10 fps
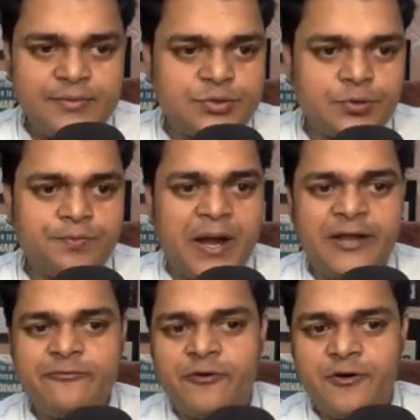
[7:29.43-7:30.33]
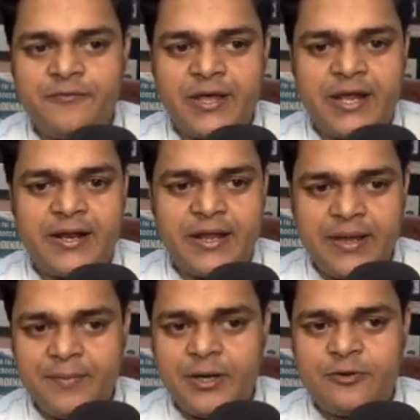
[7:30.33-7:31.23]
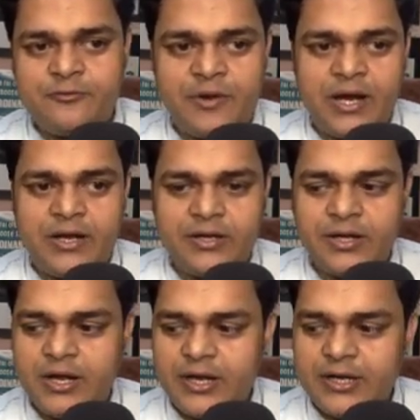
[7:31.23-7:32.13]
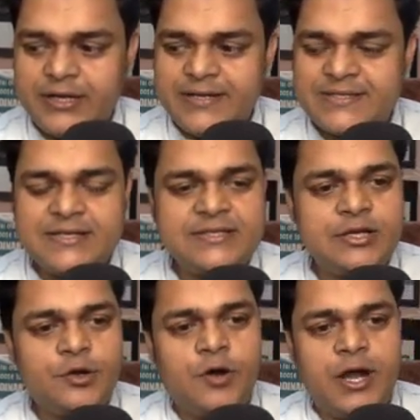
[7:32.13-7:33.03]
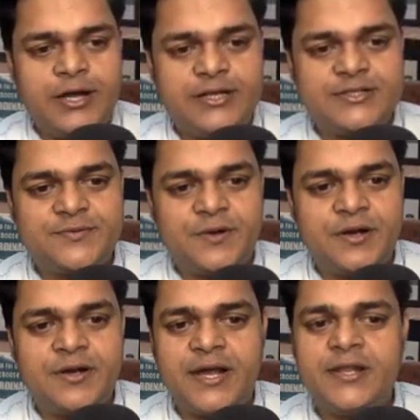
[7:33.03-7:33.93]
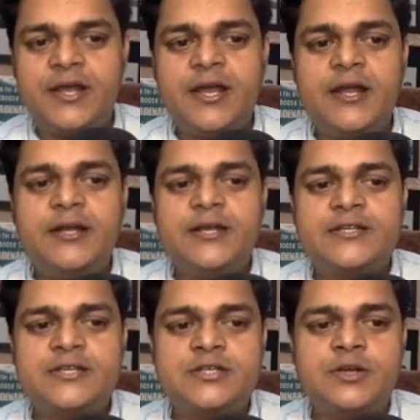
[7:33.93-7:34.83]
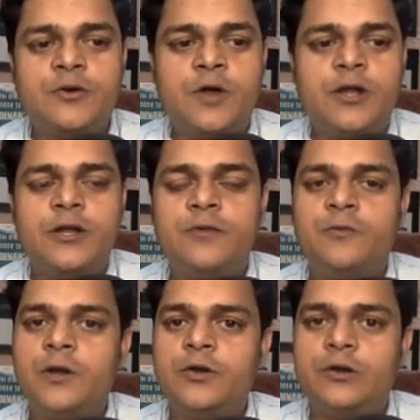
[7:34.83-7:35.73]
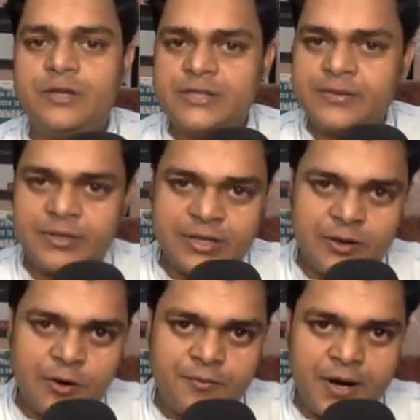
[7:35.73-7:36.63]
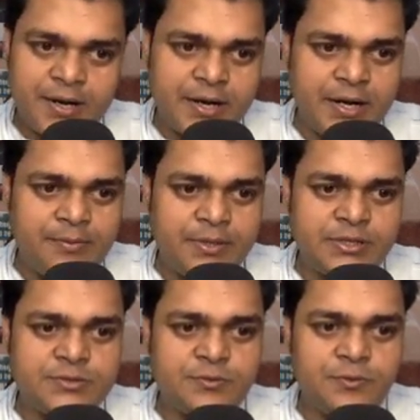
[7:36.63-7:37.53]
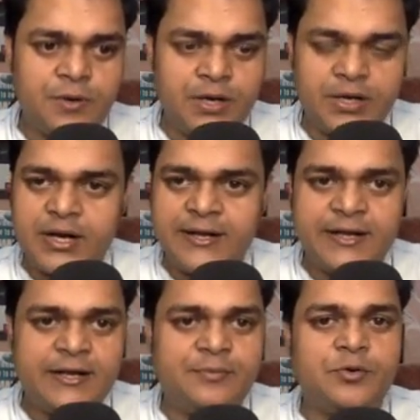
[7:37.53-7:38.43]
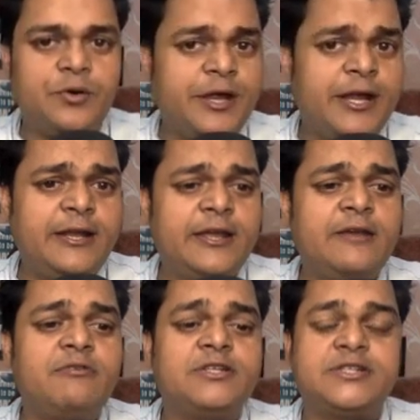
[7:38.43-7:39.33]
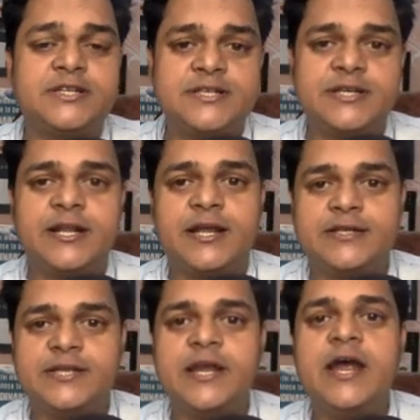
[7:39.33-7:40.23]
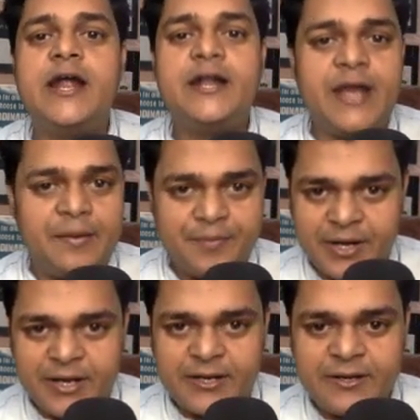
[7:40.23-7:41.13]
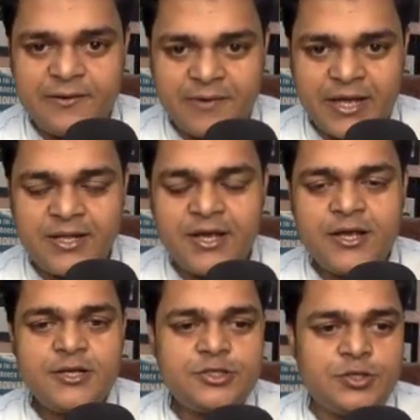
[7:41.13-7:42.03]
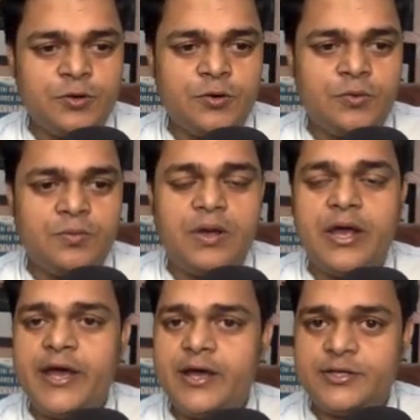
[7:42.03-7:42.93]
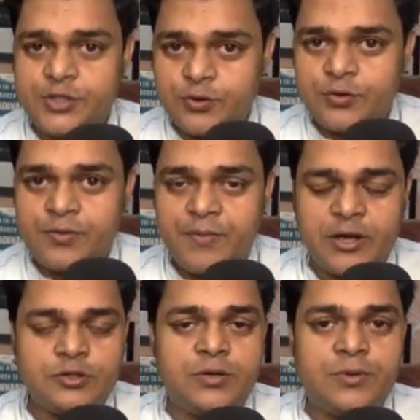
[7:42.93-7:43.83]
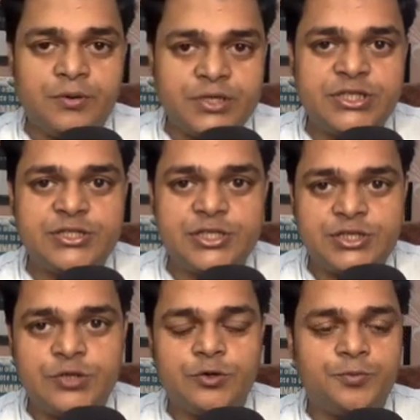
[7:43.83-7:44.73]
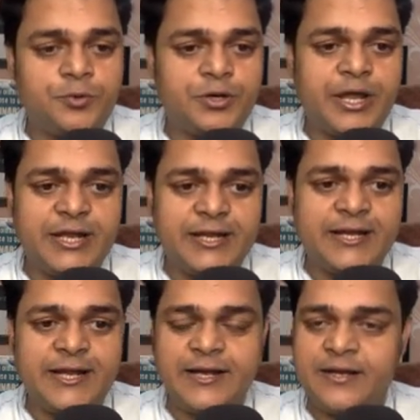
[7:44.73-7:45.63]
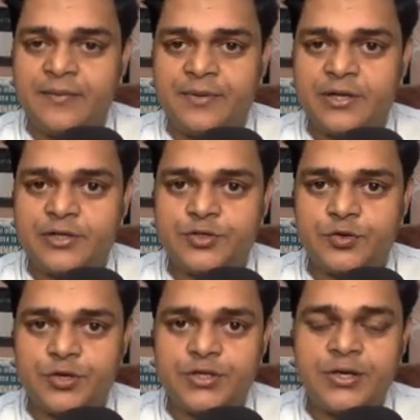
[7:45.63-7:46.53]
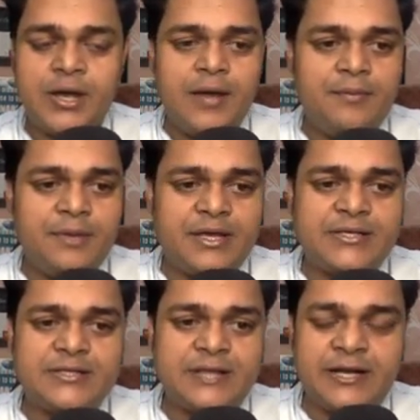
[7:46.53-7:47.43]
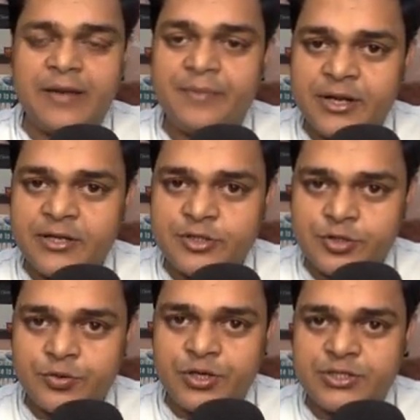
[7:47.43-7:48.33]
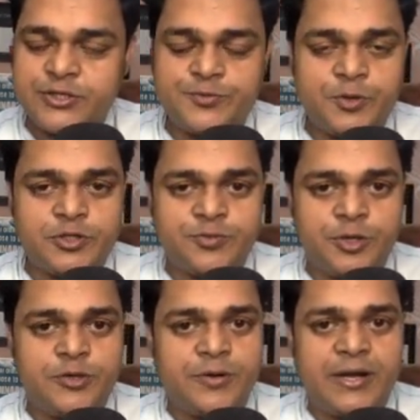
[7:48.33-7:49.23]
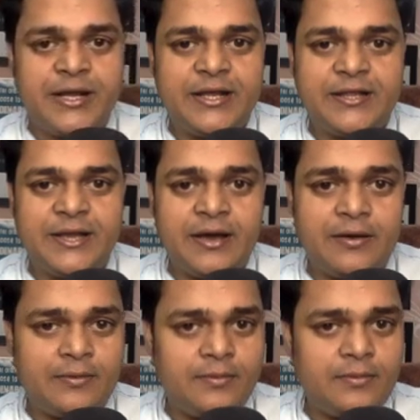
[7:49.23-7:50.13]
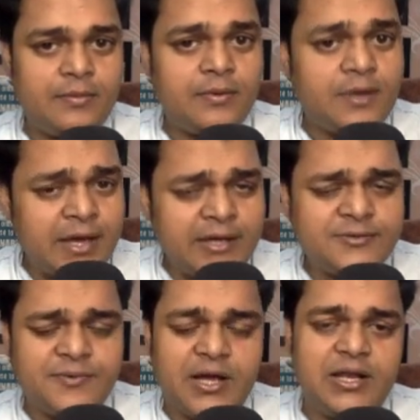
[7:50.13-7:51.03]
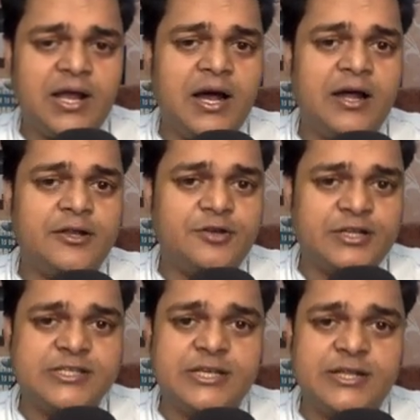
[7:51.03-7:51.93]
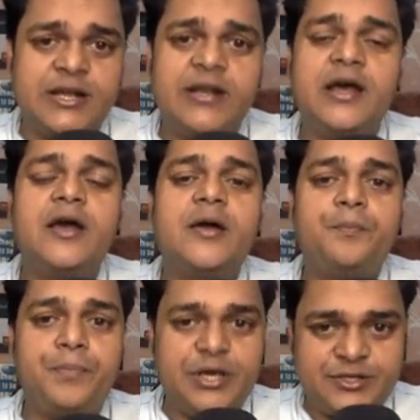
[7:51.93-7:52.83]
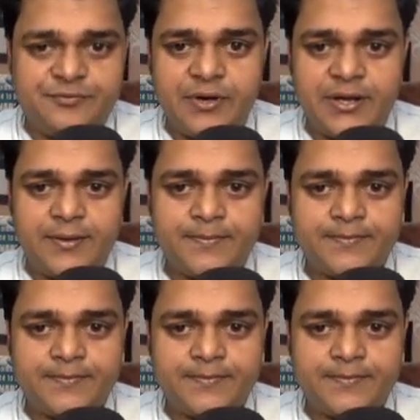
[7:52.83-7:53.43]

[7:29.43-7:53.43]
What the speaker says: So by default, we are able to find disk 0 and disk 1, right? Disk 0 contain 127 gig of hard drive. Disk 1 contain up to 8 gig, which is considered as a temporary, right? So Azure, Microsoft never suggests you to put any data in temporary storage because the temporary storage is responsible to contain the cache file, or you can say that page file.